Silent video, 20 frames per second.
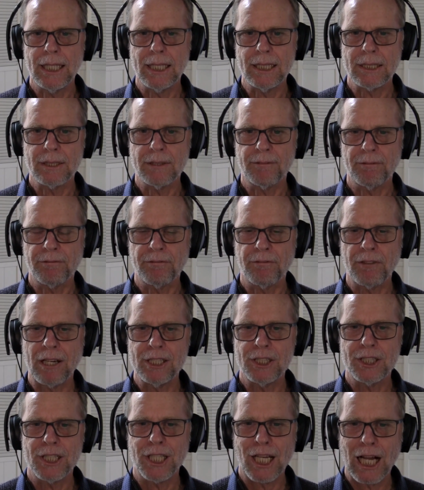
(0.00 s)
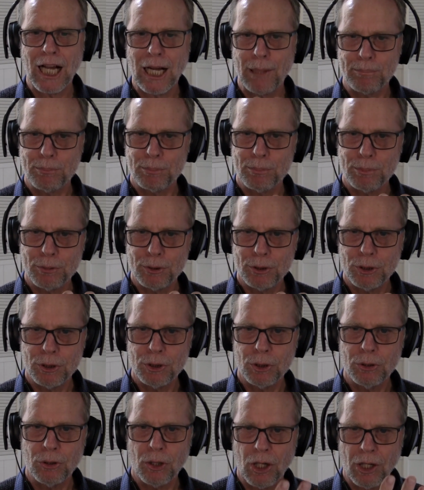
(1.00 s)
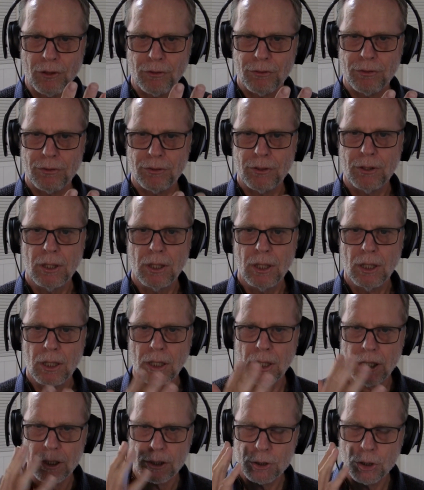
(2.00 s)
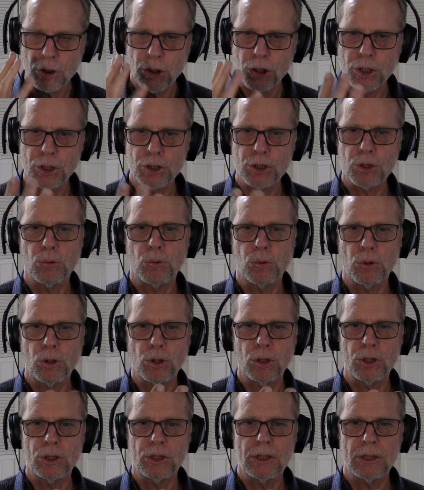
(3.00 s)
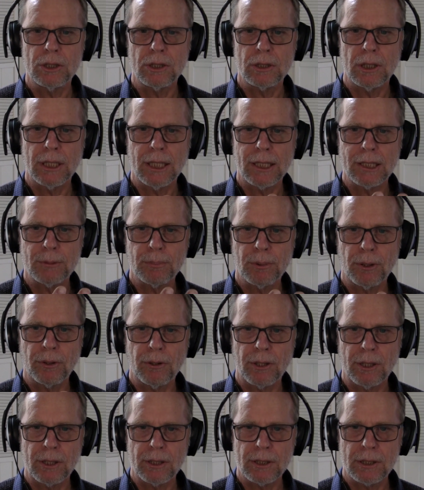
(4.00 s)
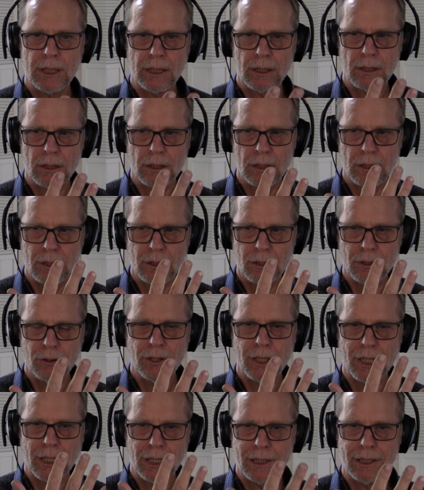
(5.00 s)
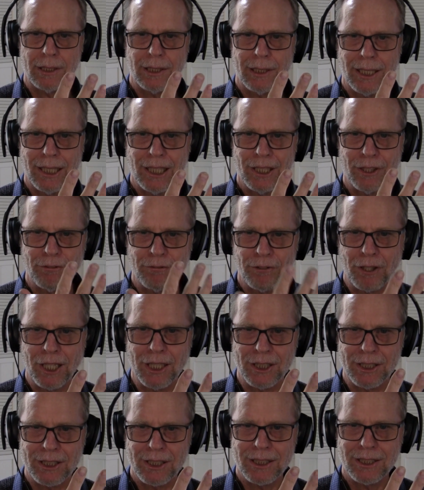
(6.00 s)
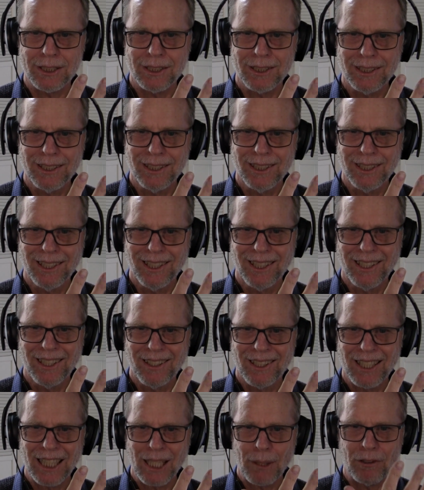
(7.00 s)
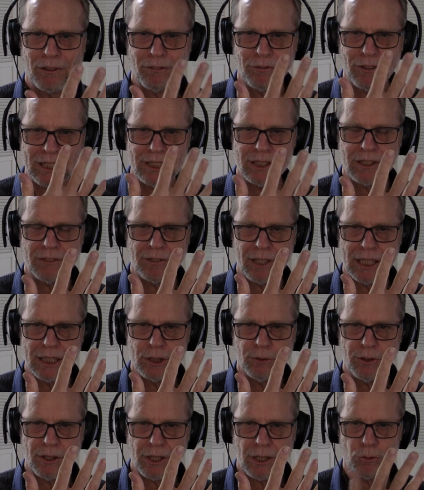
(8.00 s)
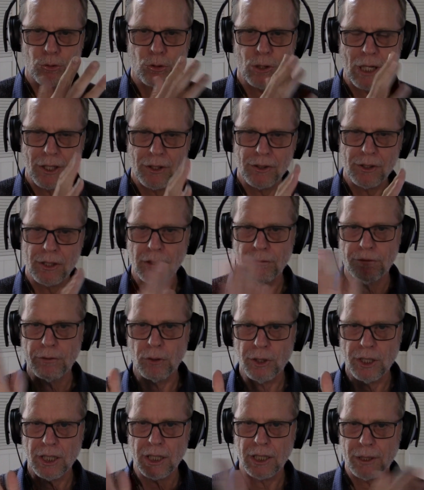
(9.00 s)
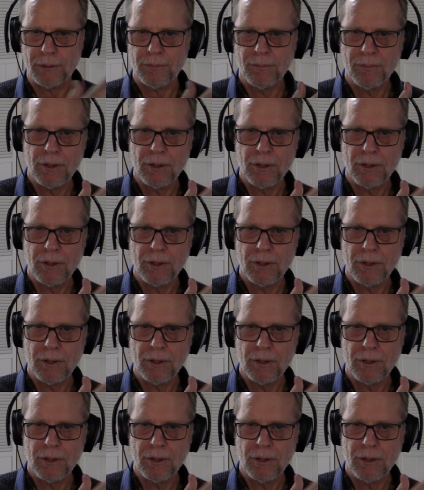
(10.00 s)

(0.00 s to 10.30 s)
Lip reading: is facing up to life, like turning towards experience and looking it in the face, coming face to face with it rather than avoiding it.